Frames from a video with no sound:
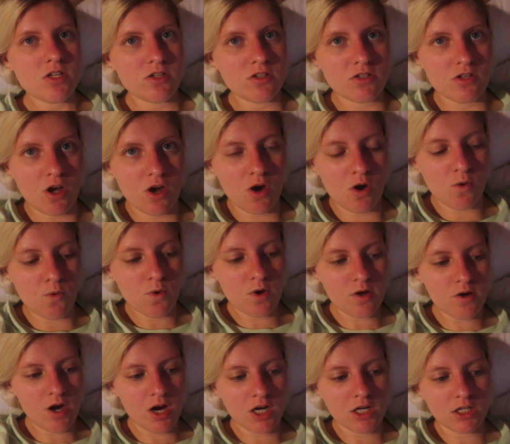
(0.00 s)

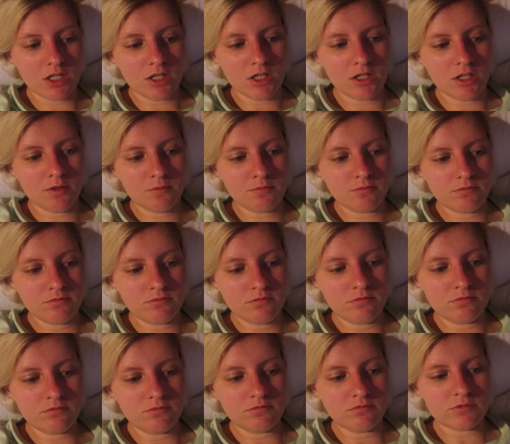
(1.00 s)
So
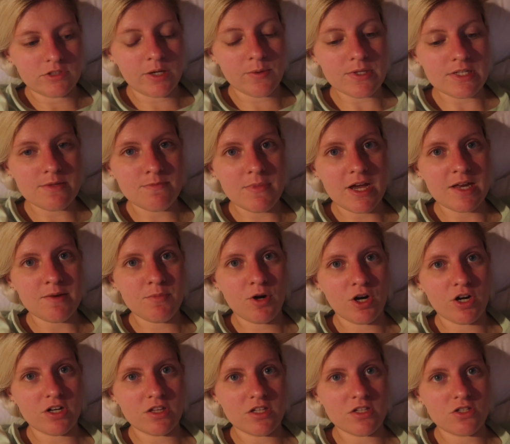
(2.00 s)
that was the main
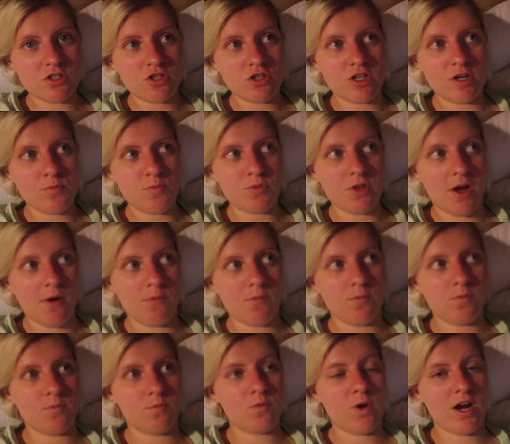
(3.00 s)
part of this trip, that
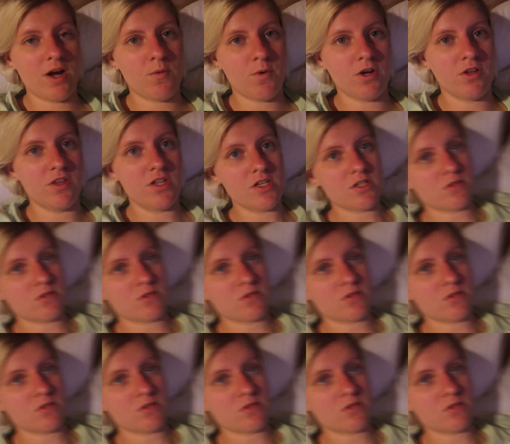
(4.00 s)
why we're in